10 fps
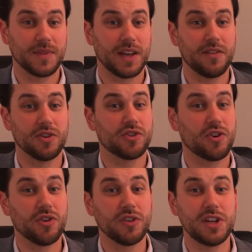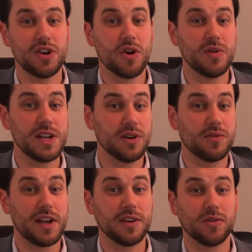and there is currently no
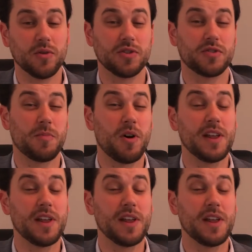neonatal or small